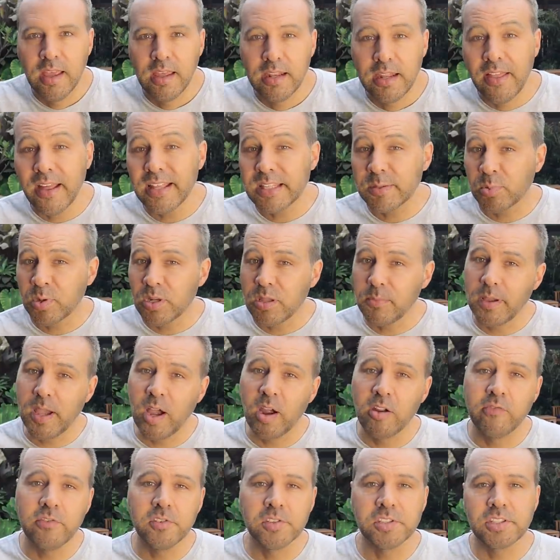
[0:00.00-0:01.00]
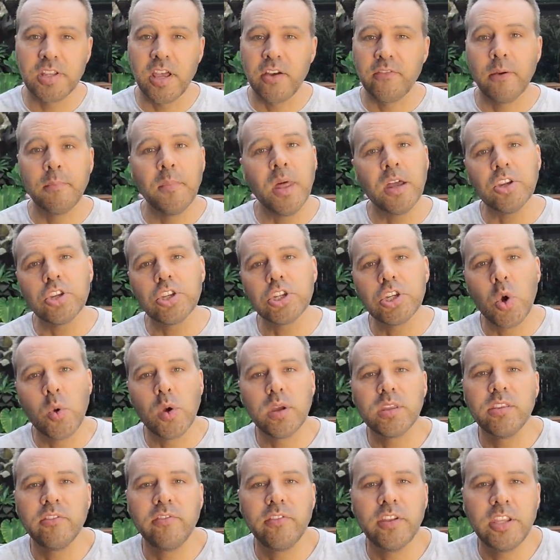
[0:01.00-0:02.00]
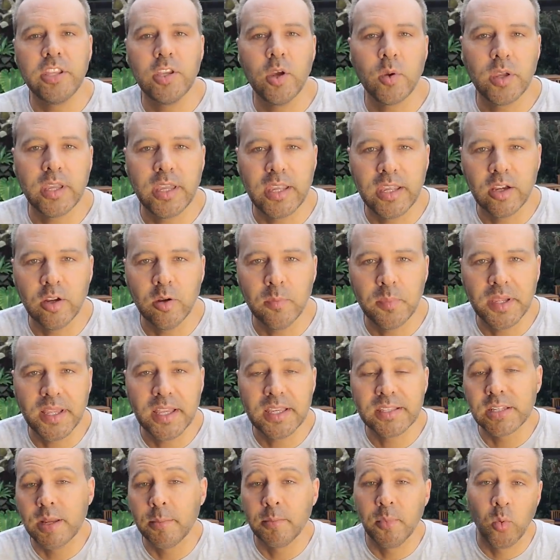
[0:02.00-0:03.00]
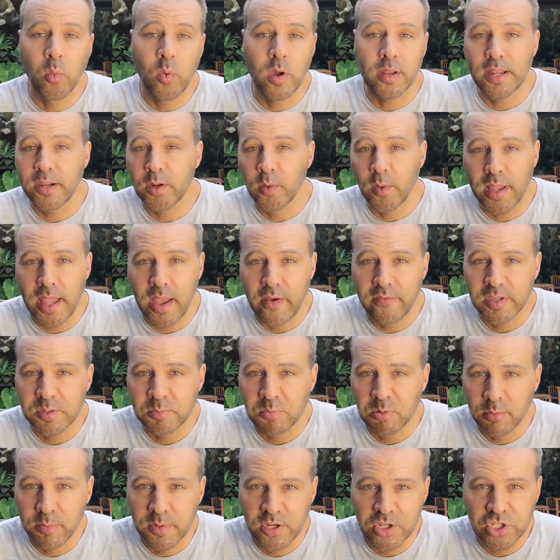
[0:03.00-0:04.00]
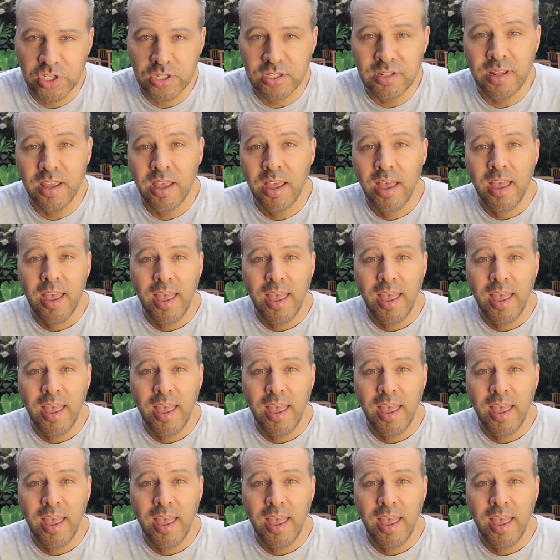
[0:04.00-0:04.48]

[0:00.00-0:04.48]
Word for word: Now that's pretty powerful stuff. I'm not showing the video here because number one, I don't have his permission.